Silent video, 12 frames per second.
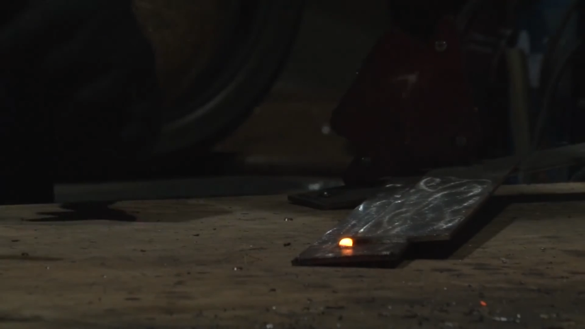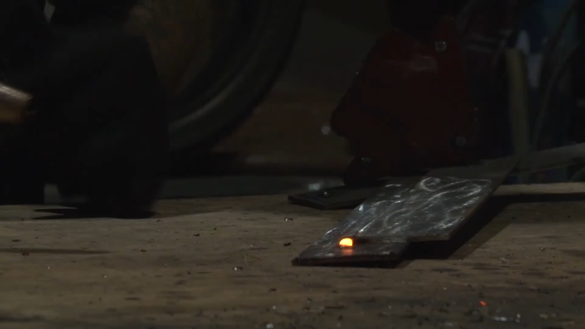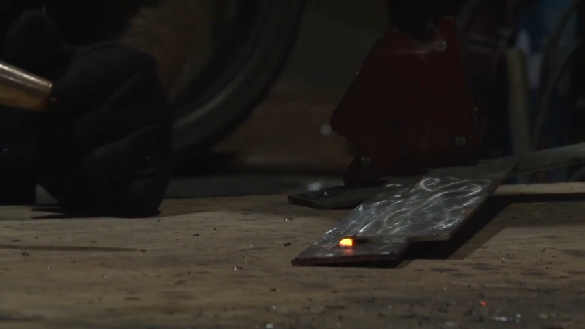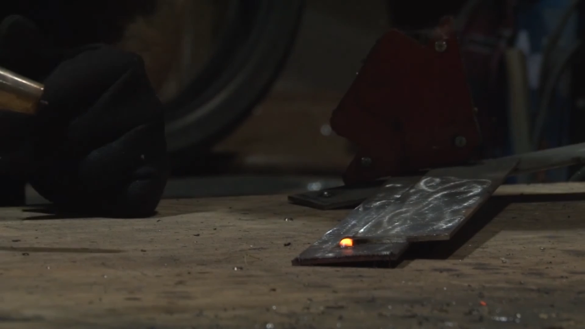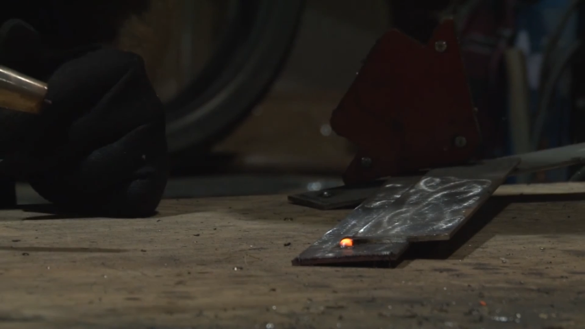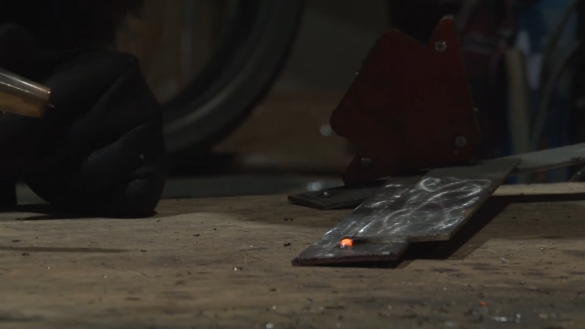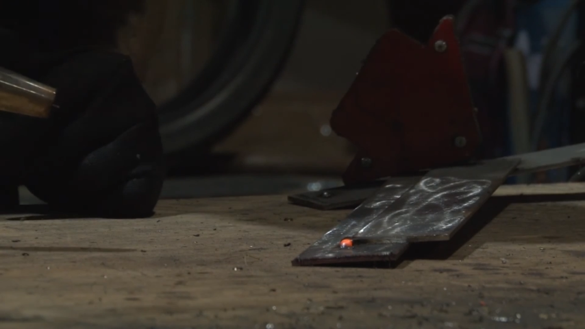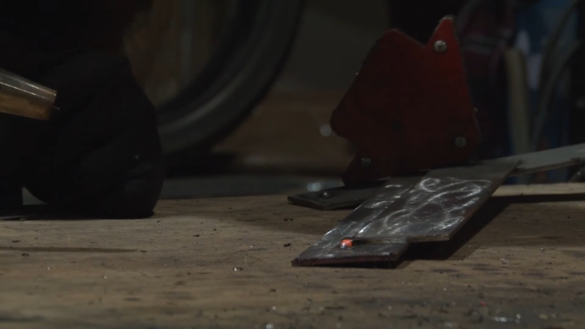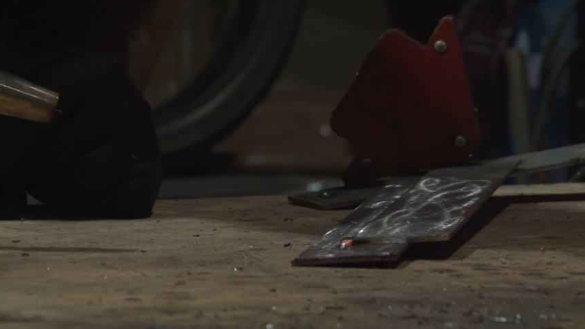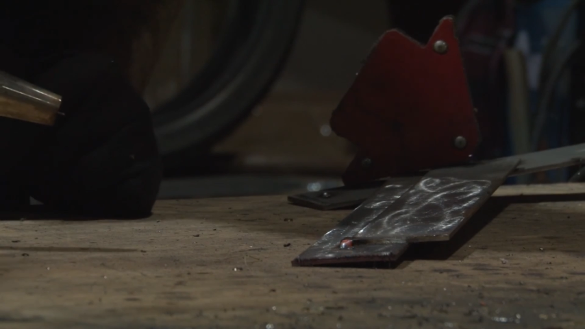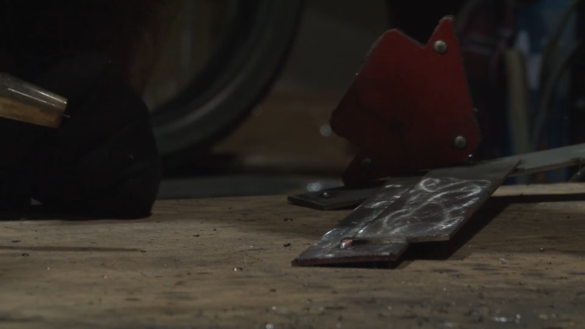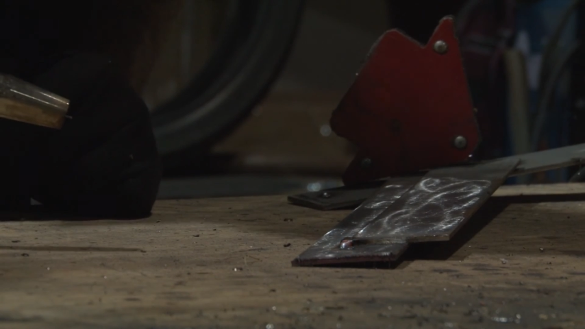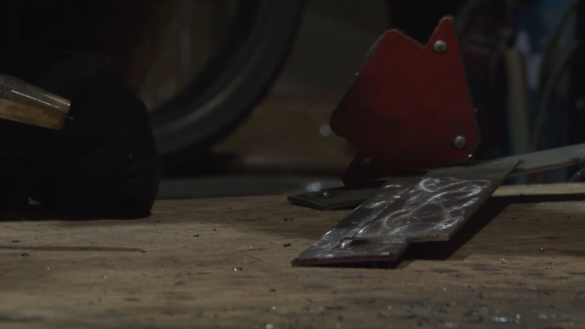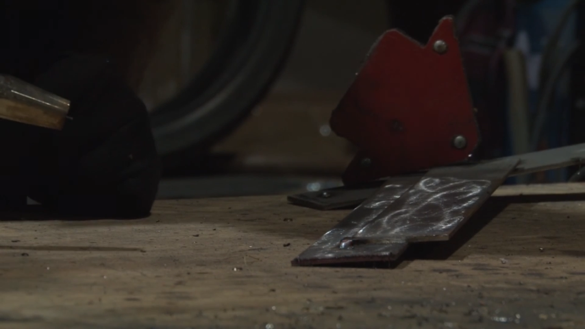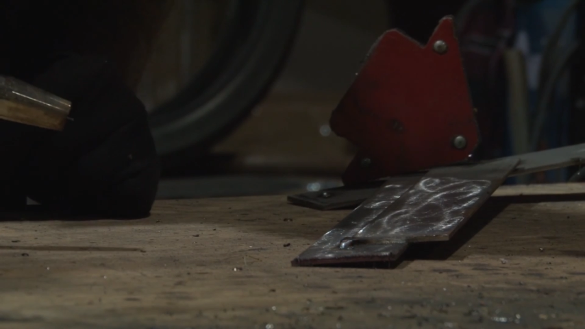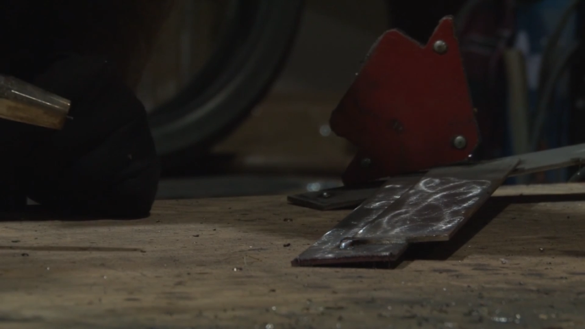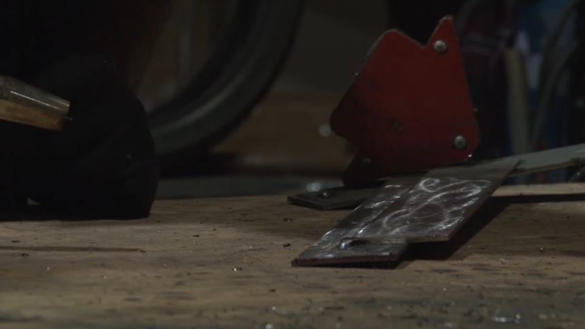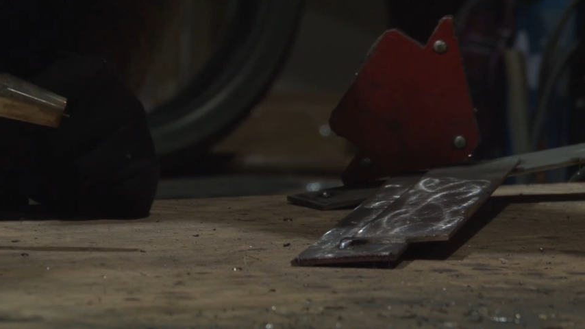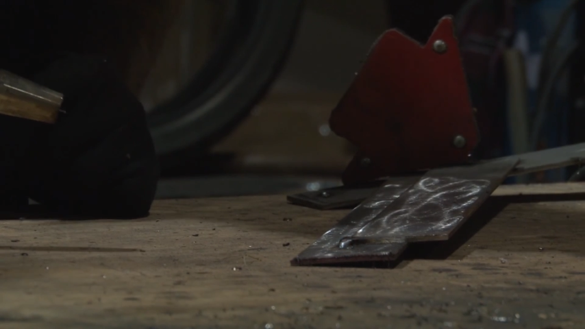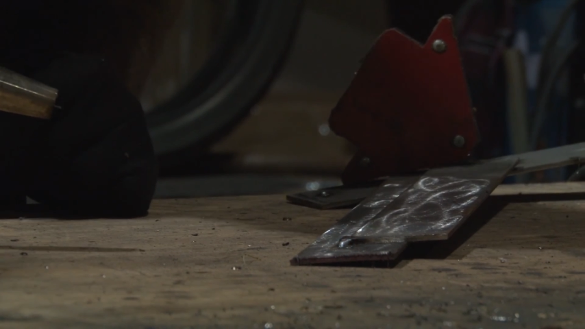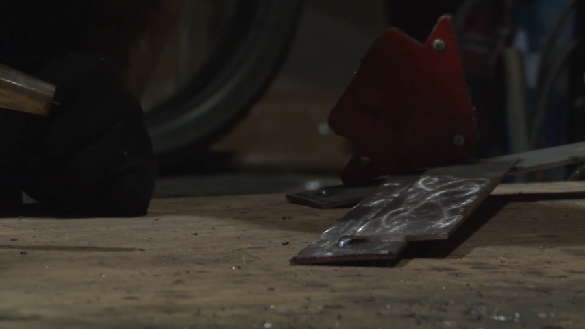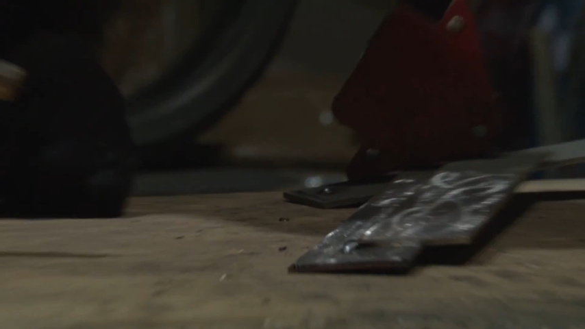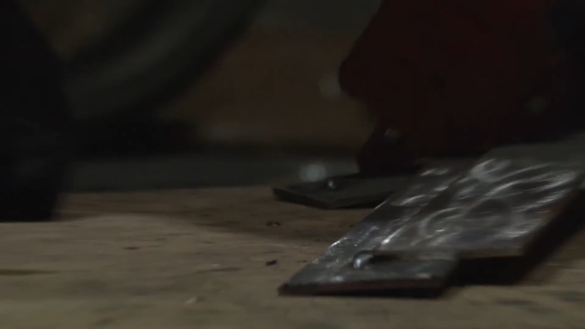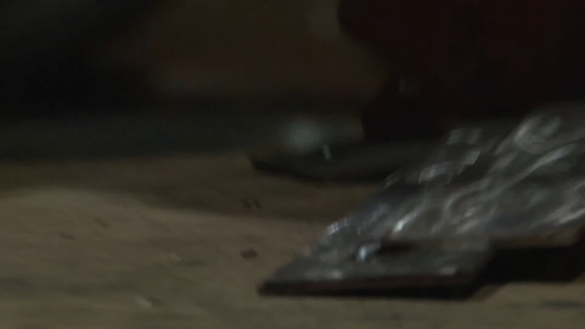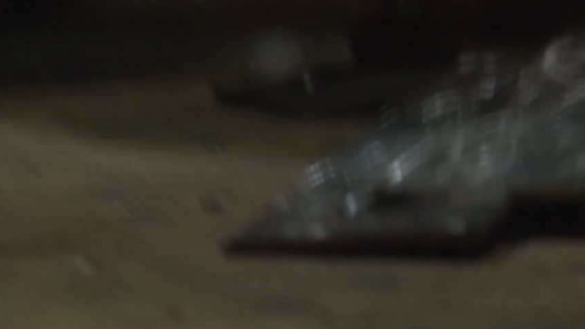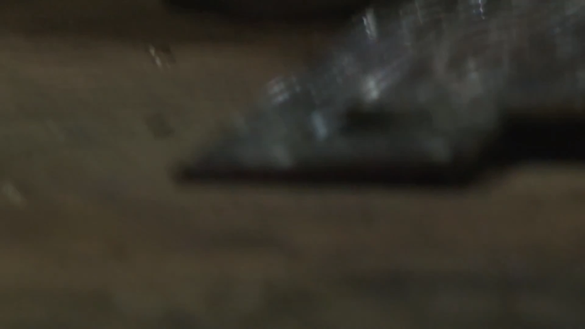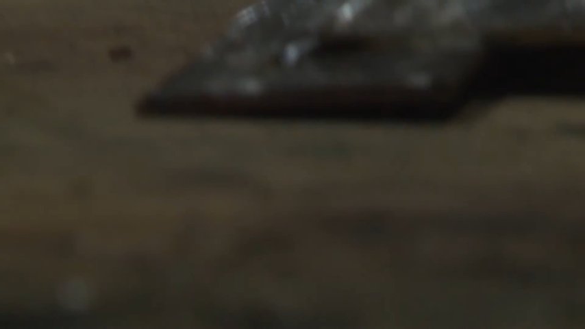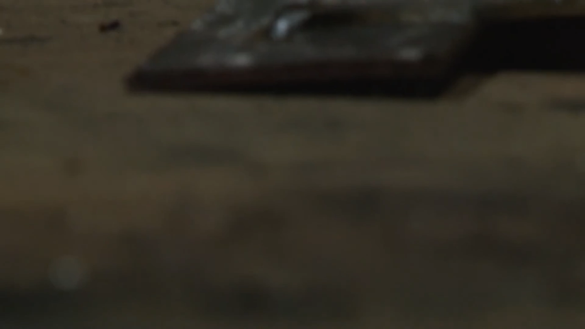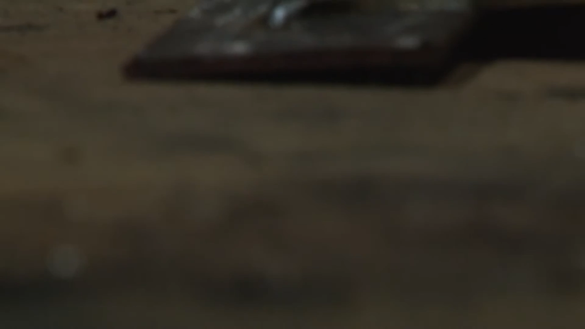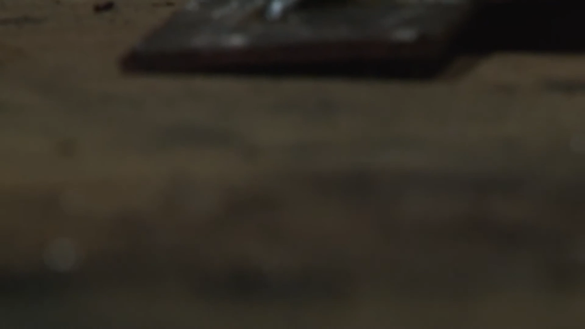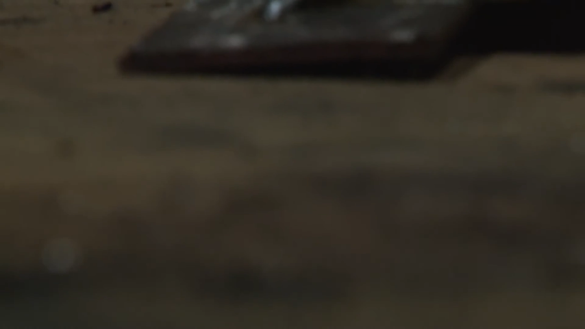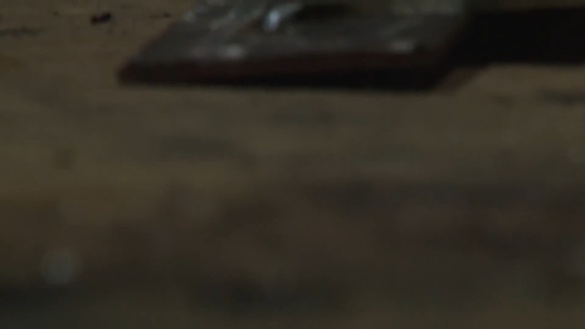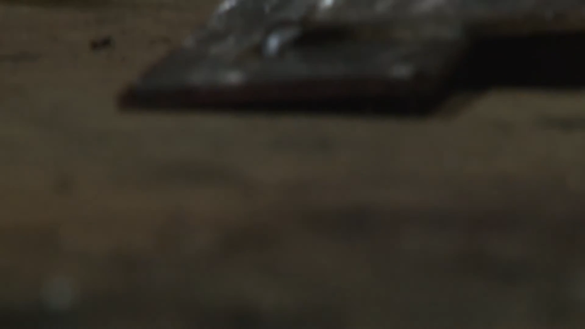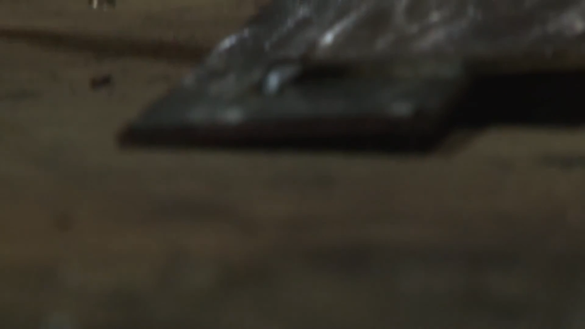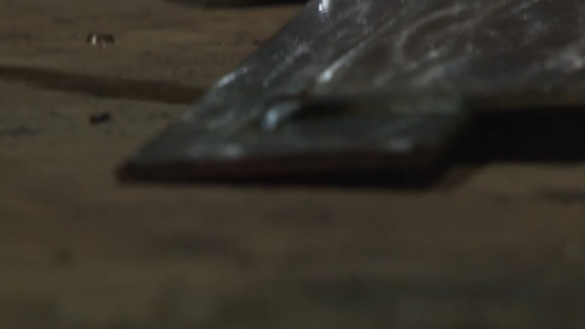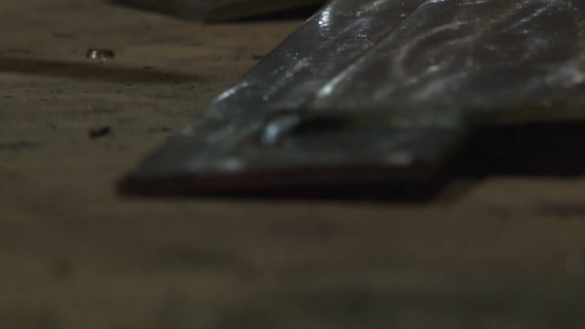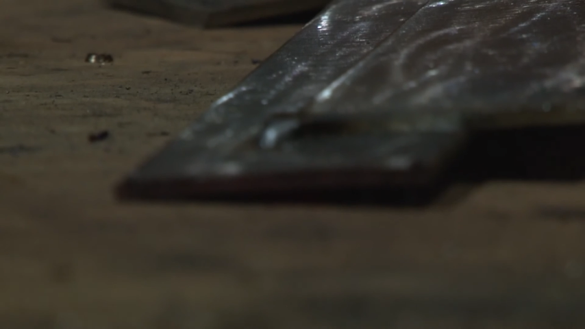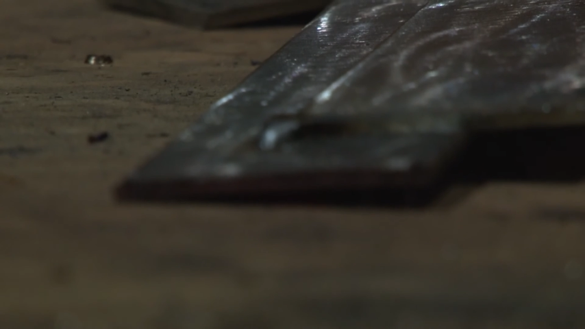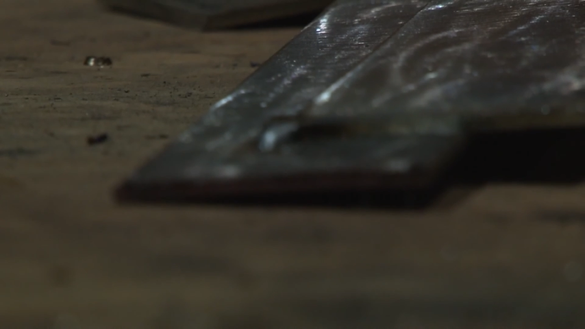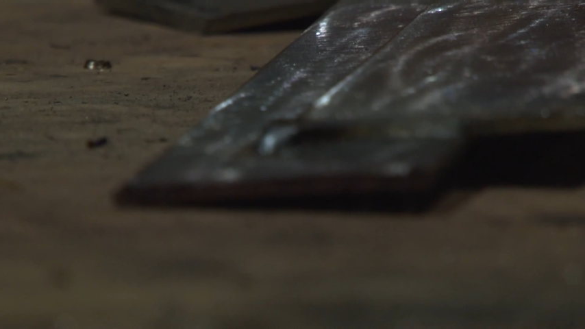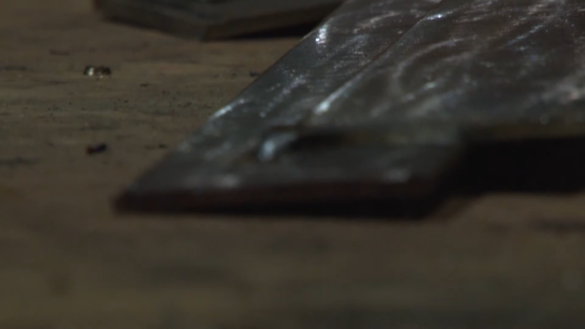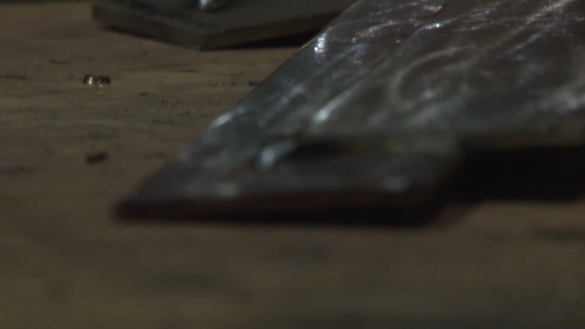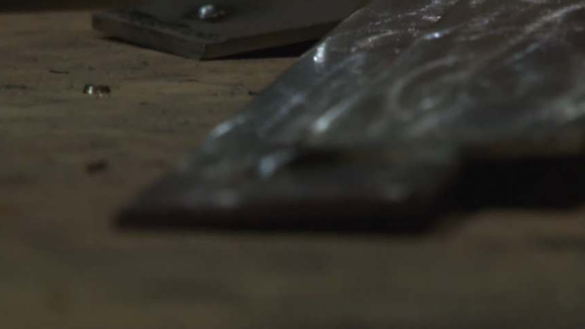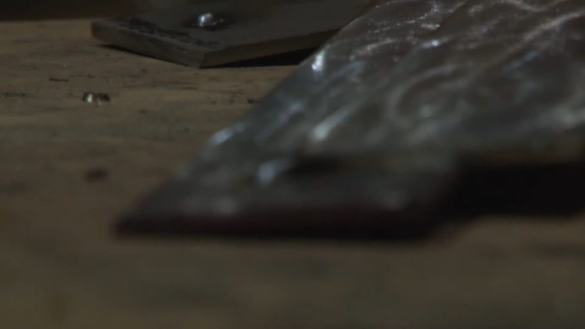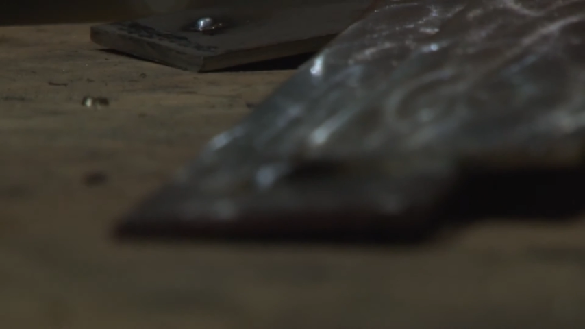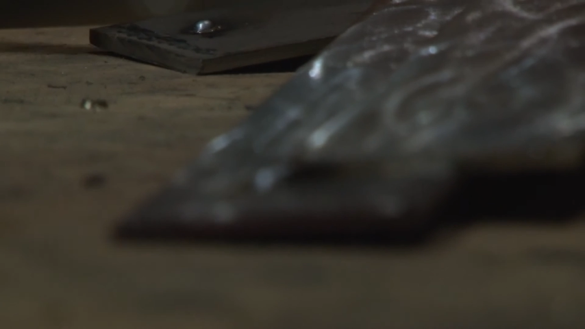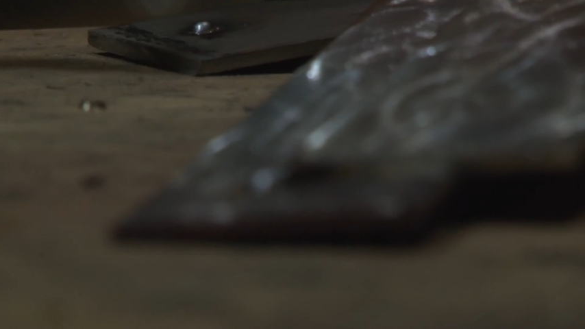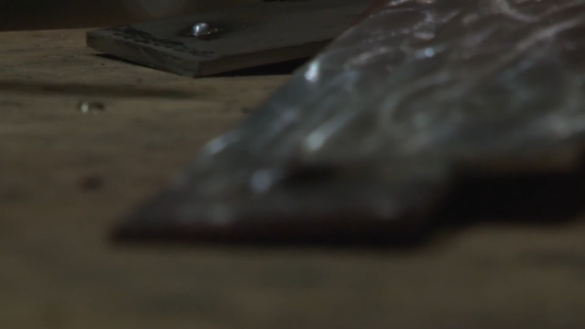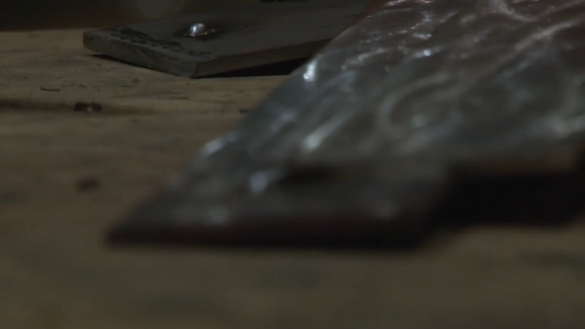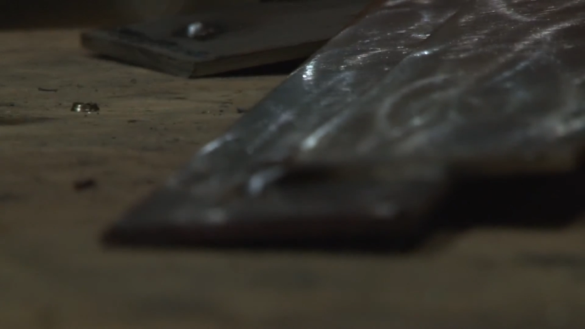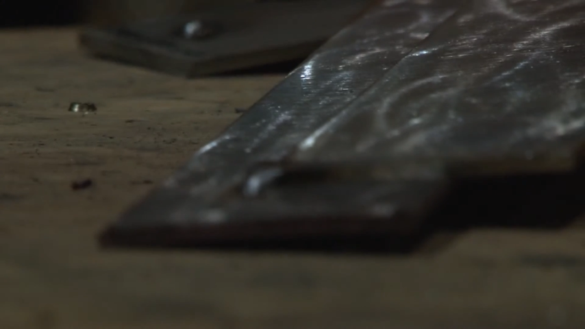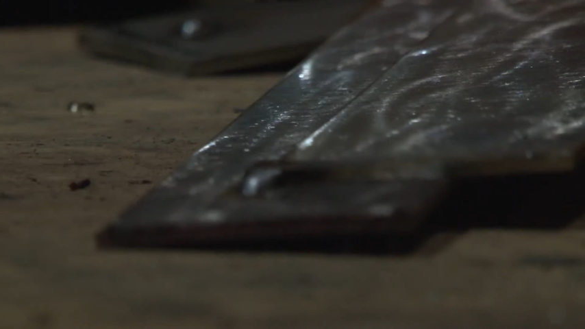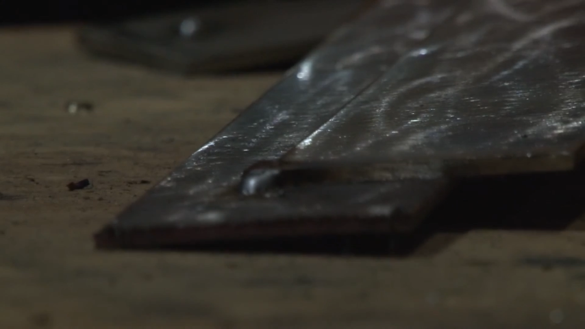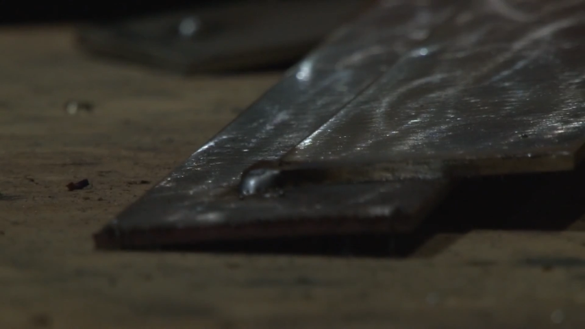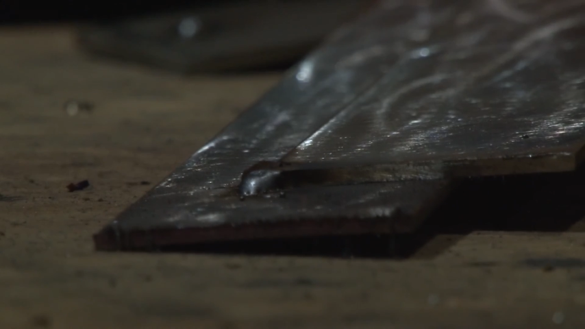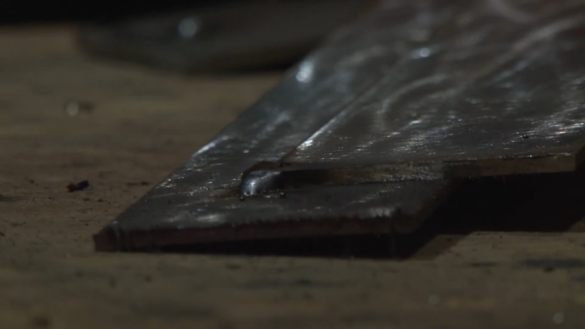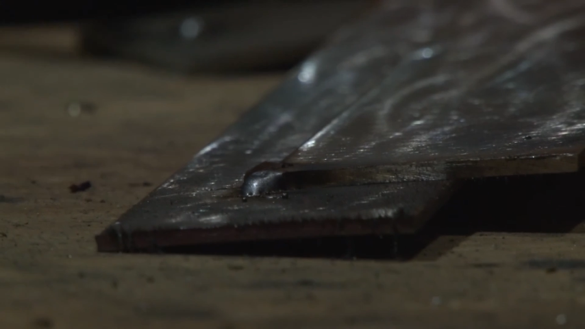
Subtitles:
Nobody's mouth can be seen.